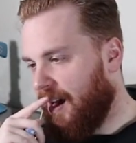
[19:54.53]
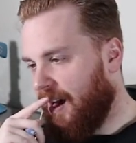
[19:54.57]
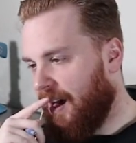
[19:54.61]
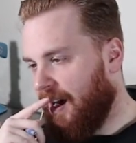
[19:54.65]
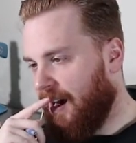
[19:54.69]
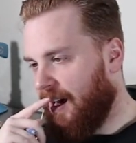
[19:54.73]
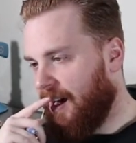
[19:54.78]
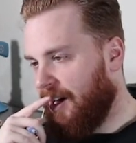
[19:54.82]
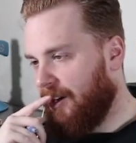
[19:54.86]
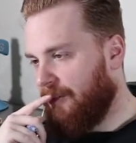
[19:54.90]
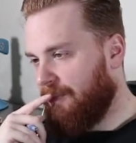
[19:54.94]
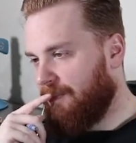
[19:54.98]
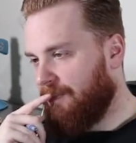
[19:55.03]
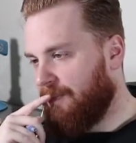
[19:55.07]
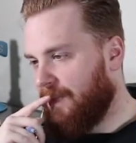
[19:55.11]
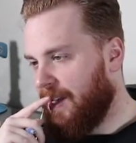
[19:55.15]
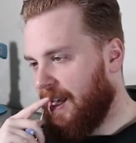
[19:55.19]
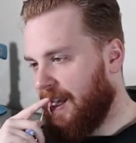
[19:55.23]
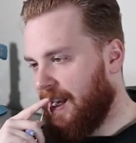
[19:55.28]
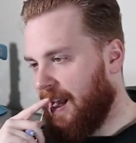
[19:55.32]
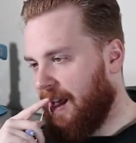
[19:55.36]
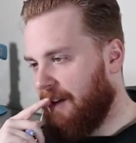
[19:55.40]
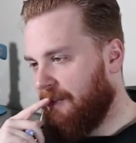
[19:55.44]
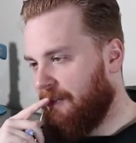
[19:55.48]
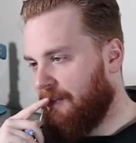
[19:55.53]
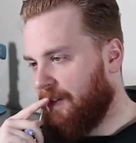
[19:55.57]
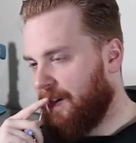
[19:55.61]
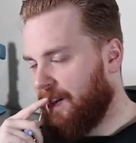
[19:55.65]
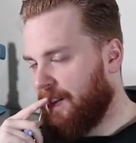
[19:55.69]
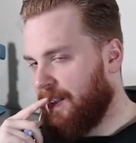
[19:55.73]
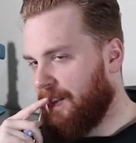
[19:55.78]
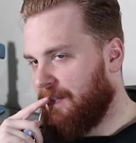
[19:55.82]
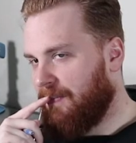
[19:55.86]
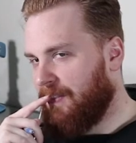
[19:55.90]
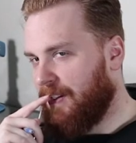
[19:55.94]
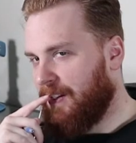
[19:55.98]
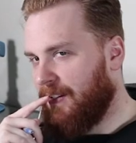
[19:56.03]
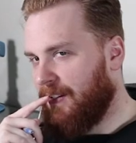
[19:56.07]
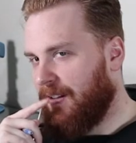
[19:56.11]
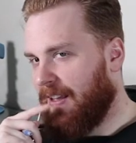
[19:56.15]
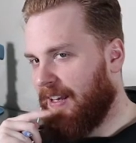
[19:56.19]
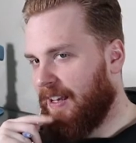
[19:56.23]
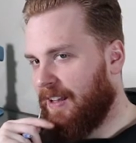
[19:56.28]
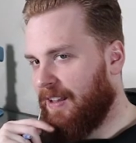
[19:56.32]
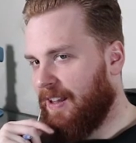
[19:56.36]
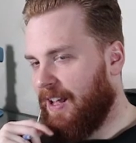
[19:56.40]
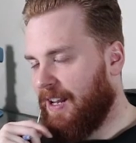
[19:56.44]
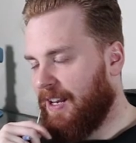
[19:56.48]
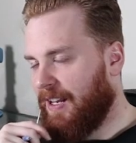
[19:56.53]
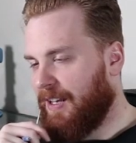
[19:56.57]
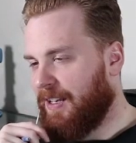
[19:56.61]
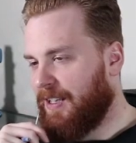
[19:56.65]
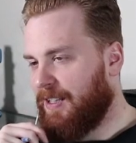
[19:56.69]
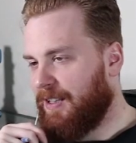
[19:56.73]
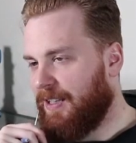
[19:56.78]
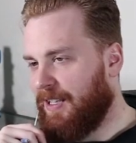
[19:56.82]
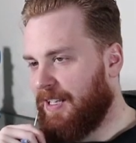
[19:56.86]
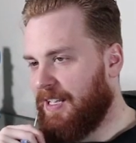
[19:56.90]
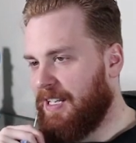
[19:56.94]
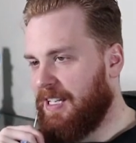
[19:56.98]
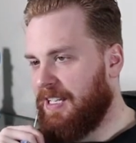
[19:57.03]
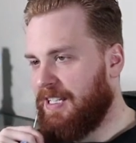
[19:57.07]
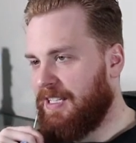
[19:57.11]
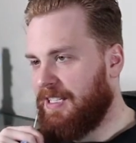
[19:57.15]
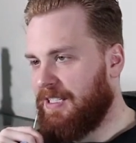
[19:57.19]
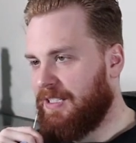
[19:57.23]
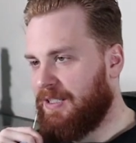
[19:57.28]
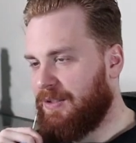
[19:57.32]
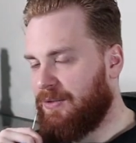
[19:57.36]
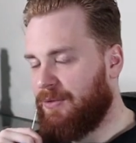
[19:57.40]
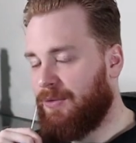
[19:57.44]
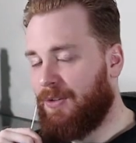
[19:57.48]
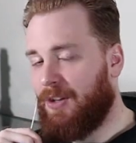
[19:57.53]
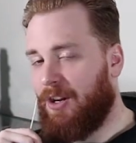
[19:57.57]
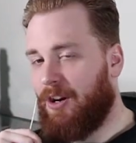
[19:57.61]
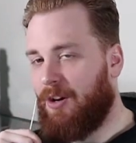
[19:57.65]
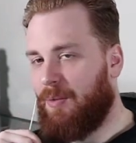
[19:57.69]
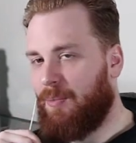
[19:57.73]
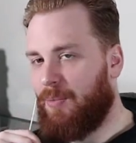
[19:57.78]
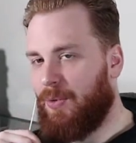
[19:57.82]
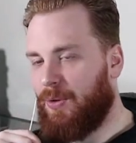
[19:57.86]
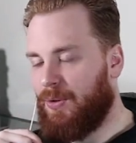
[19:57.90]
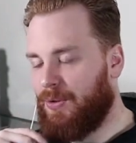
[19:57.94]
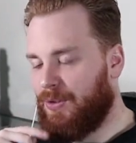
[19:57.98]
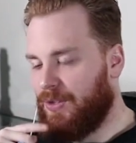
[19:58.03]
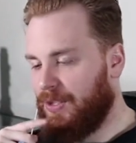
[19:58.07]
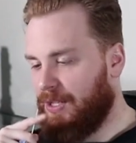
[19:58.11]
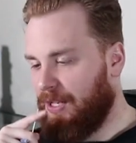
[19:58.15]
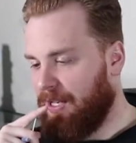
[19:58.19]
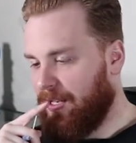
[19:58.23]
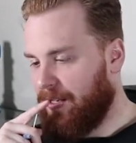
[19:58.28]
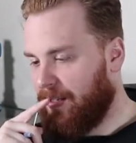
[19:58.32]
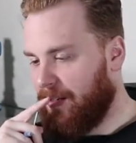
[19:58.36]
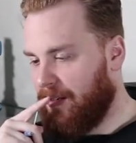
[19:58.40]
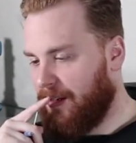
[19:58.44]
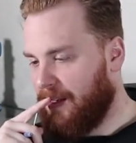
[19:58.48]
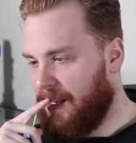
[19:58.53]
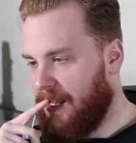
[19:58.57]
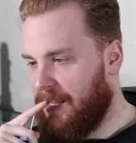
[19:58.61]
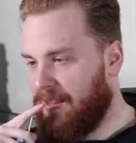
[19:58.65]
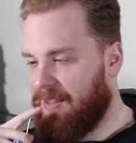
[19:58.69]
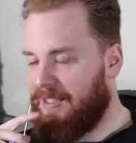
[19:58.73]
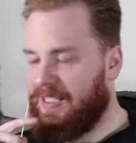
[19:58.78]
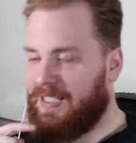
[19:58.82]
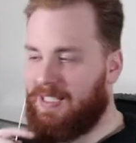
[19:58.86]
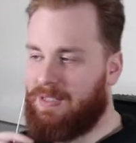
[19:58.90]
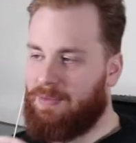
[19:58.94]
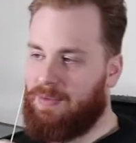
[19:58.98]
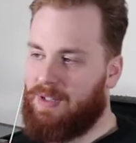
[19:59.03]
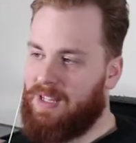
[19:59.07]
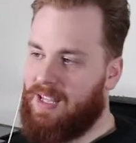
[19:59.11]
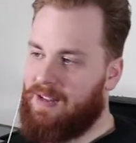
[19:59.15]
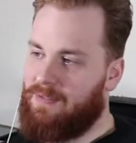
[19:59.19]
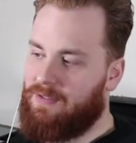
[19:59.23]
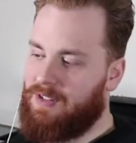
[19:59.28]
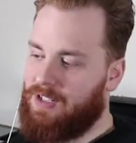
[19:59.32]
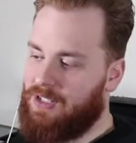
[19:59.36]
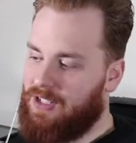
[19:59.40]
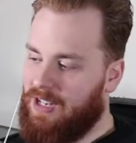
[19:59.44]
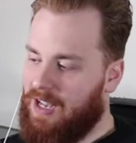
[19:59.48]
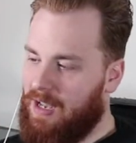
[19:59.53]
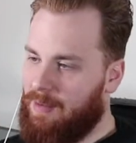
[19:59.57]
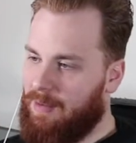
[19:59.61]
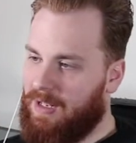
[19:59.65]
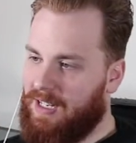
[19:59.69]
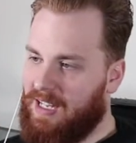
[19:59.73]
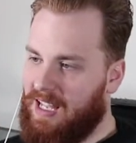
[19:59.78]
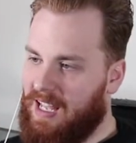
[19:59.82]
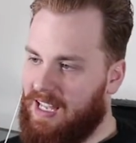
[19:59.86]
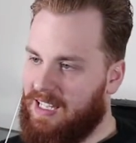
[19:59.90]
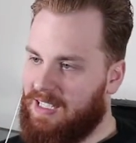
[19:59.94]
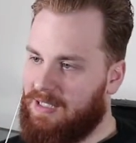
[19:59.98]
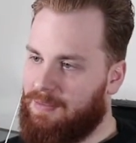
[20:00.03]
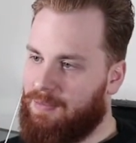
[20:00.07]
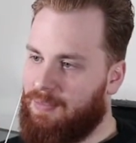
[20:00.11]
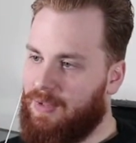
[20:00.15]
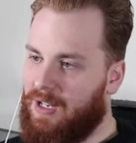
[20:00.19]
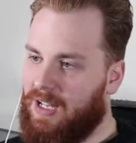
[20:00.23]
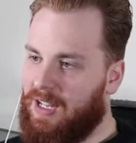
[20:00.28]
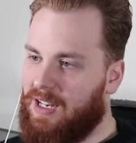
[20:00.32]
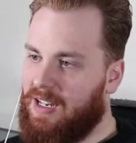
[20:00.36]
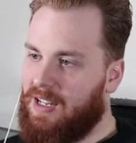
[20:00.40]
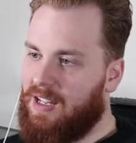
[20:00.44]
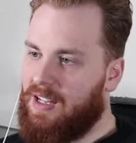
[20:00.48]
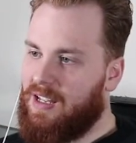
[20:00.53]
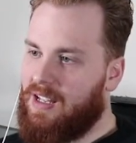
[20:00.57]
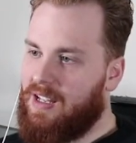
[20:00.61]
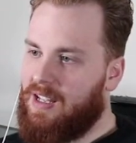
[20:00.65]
And I really feel like a lot of clicky schoolyard bullshit, and this is with every job, I guess, but